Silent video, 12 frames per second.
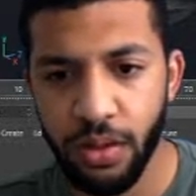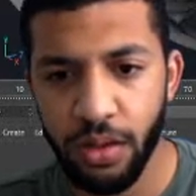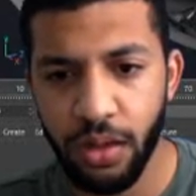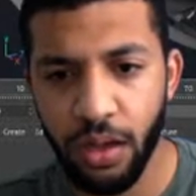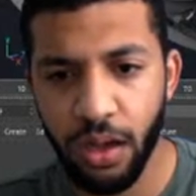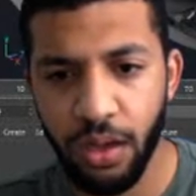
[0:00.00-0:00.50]

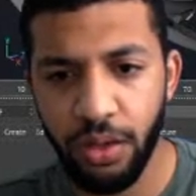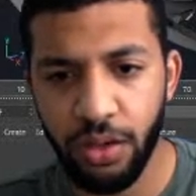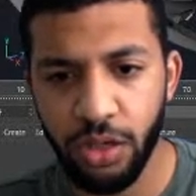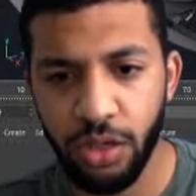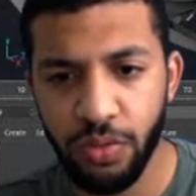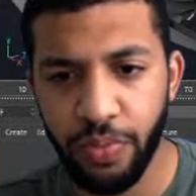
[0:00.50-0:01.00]
You
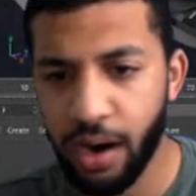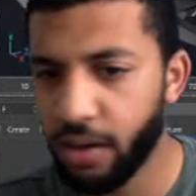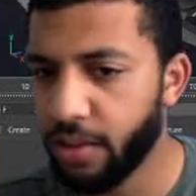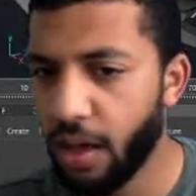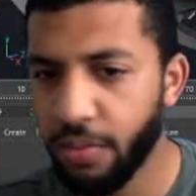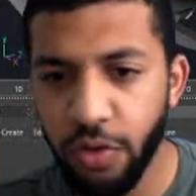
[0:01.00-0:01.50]
can do
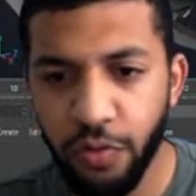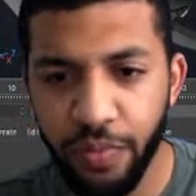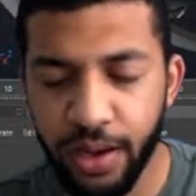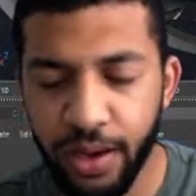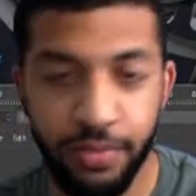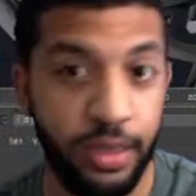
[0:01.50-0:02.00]
parallel
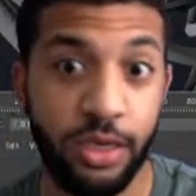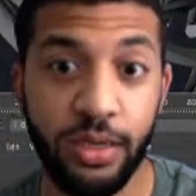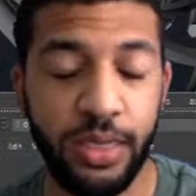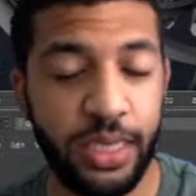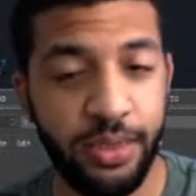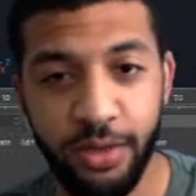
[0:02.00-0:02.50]
movement. I mean, it's
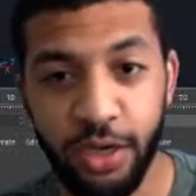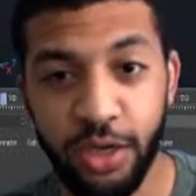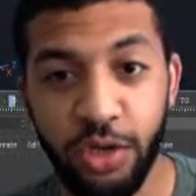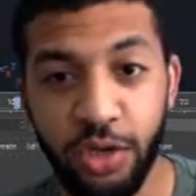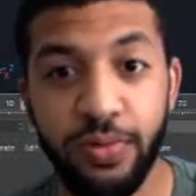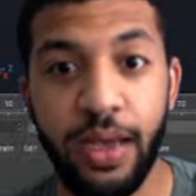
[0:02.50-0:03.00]
just, you can
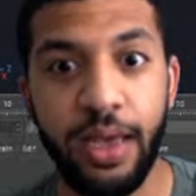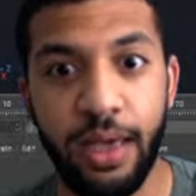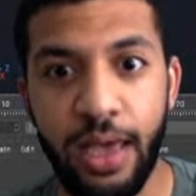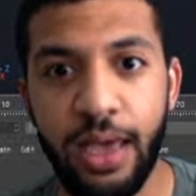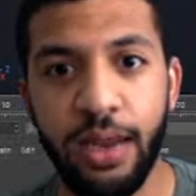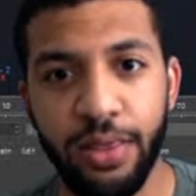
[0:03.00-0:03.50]
do
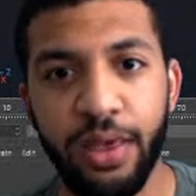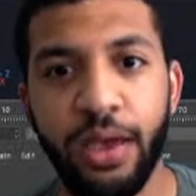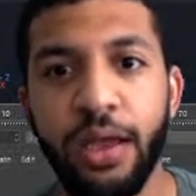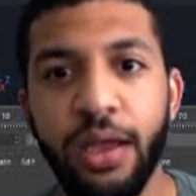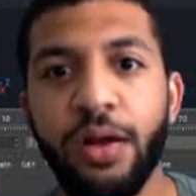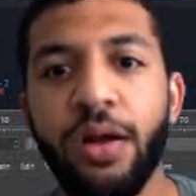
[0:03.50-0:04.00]
anything
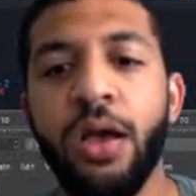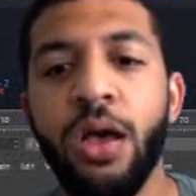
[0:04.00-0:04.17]
in here.